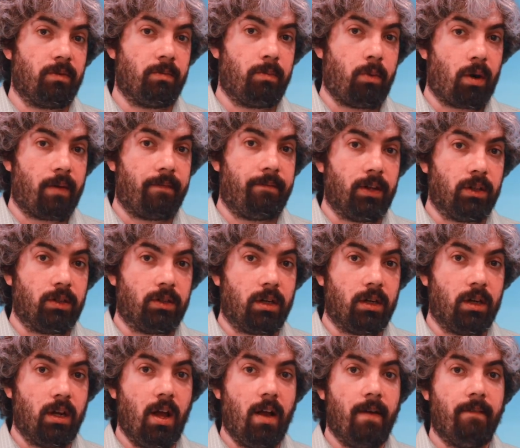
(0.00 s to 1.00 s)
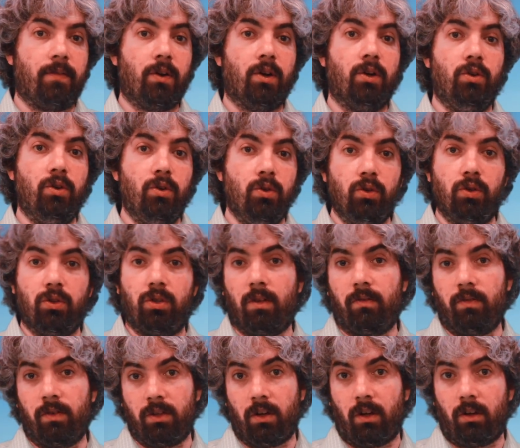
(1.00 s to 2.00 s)
report filter for news
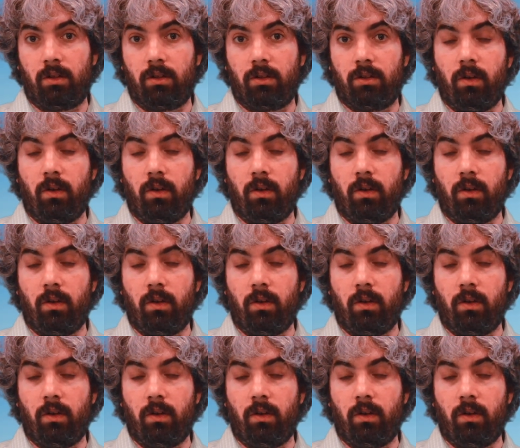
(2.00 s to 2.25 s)
results.